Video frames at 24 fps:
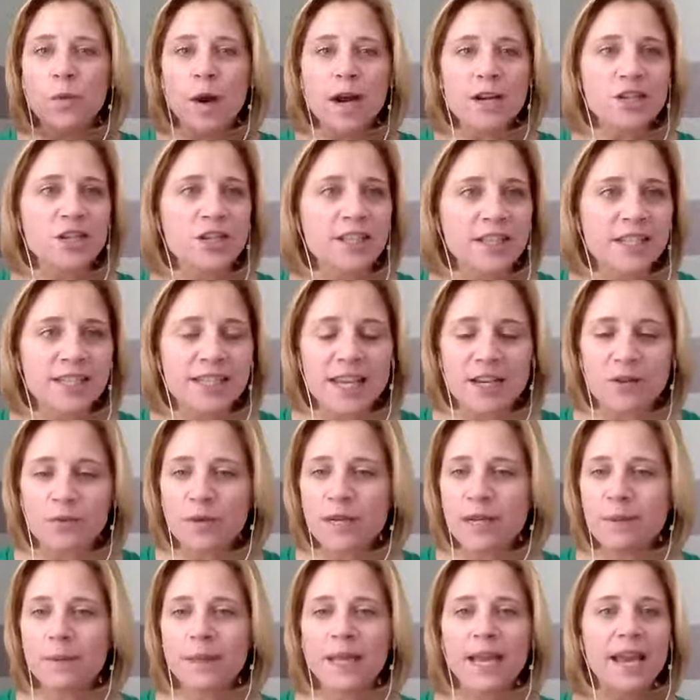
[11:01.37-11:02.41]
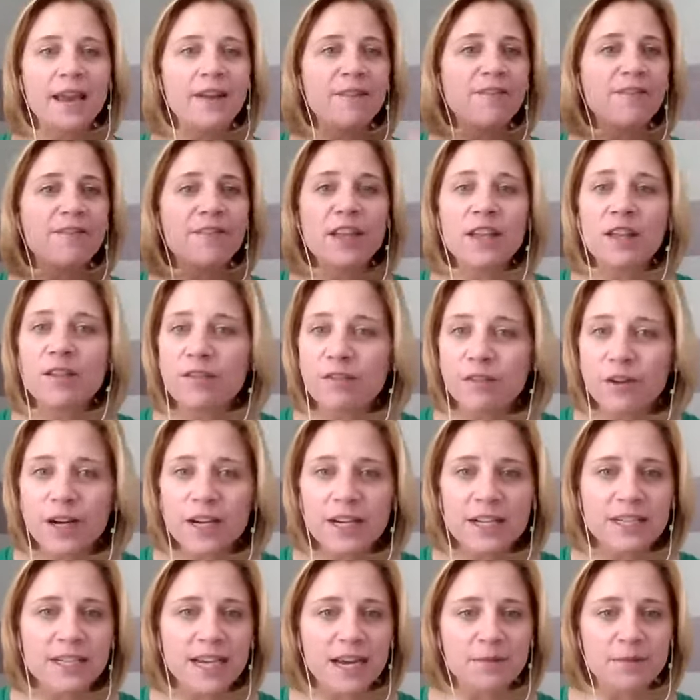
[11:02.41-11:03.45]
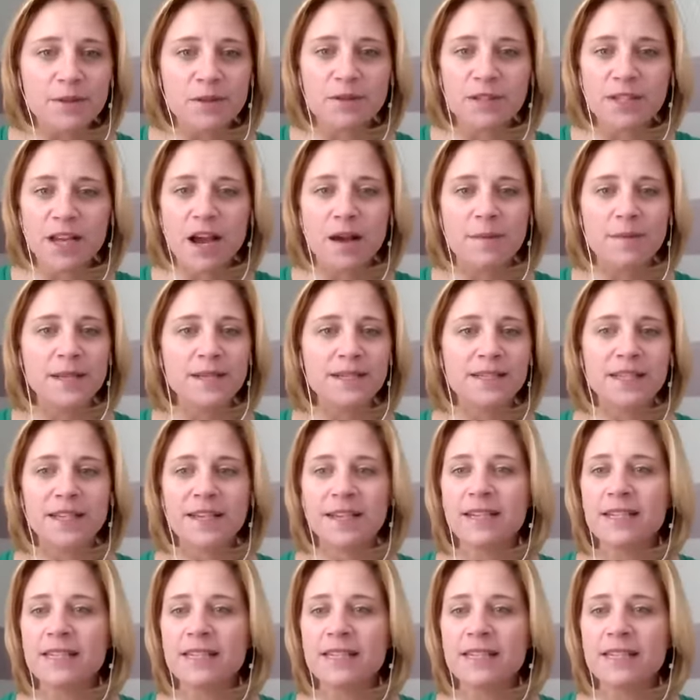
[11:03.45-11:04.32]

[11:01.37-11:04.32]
watching this on replay, feel free to type those comments in,